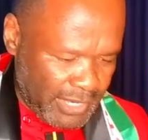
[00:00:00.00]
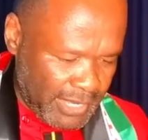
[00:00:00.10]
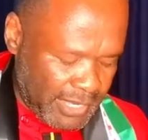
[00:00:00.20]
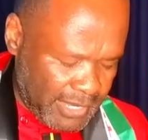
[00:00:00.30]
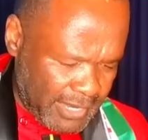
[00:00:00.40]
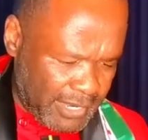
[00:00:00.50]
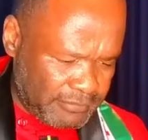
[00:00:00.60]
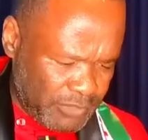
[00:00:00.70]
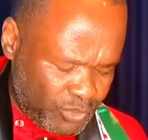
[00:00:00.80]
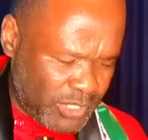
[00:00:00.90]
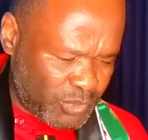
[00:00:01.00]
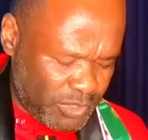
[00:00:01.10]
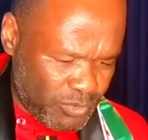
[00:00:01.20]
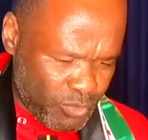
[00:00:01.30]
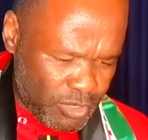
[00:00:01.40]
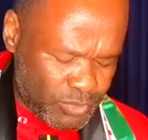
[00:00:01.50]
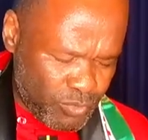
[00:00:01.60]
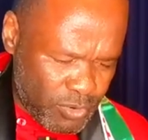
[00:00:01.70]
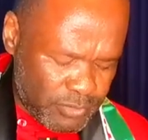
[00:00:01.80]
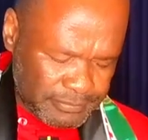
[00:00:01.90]
it was during
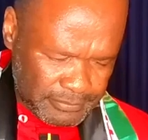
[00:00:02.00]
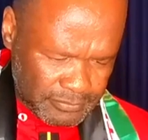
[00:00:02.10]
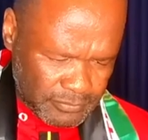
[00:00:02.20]
Cold War.